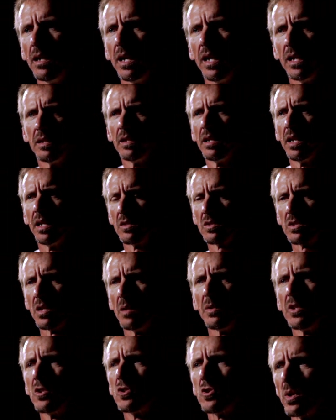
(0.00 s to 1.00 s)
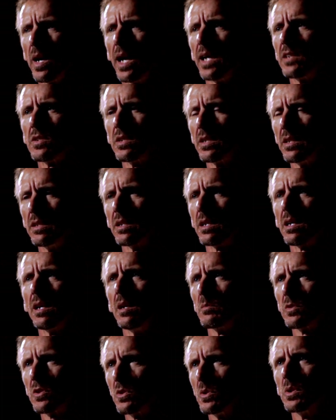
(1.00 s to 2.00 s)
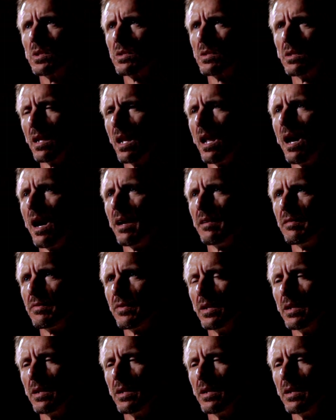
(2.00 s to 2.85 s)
and some of the tragedy that comes to us in life.